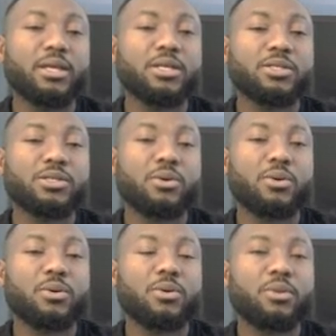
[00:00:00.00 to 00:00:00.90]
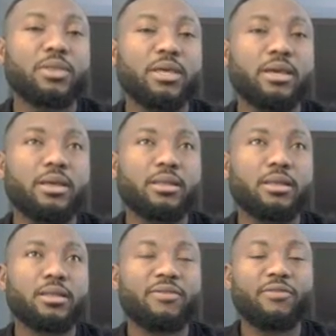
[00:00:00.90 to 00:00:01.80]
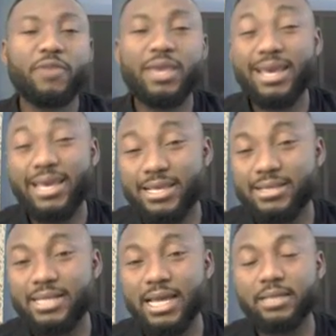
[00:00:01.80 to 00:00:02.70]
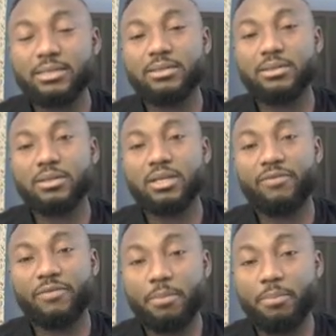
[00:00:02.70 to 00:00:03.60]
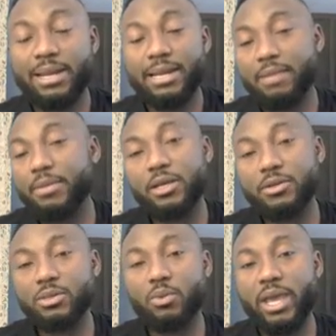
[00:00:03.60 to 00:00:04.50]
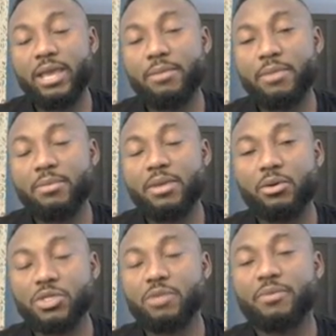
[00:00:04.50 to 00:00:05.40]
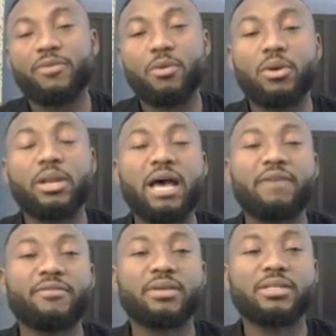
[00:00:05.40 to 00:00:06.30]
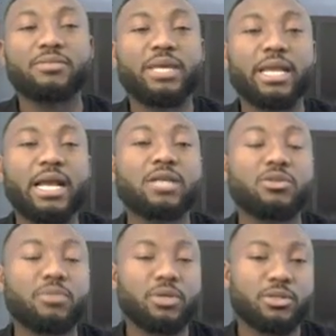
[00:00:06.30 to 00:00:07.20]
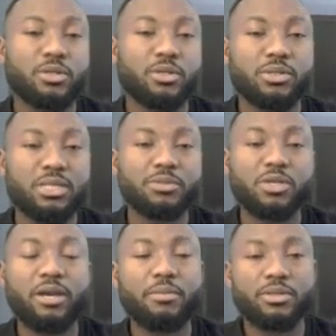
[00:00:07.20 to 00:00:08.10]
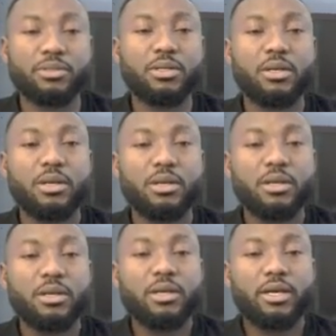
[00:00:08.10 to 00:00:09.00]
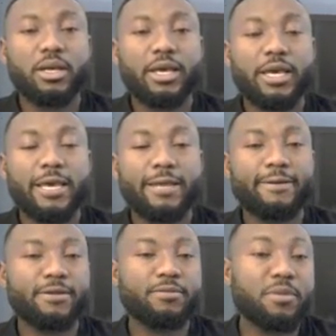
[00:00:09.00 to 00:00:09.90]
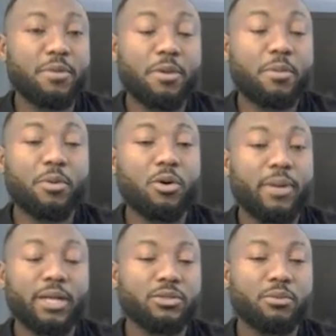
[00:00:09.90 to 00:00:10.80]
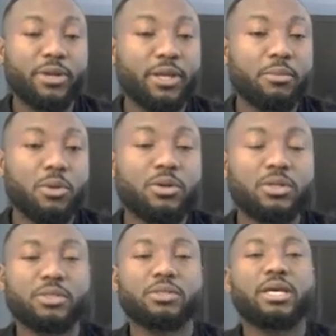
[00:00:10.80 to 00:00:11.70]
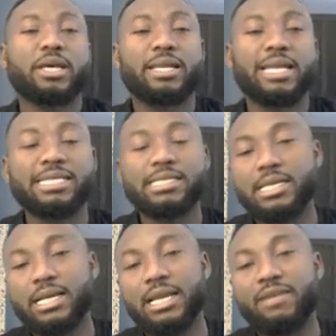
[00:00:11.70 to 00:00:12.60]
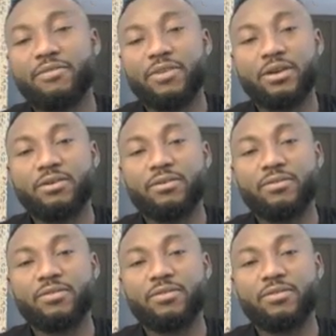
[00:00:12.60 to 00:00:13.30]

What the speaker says: So the fear is that if the pandemic goes away, maybe Shopify won't have as many customers, subscribers, and maybe people go back to brick and mortars, and that's the kind of fear of.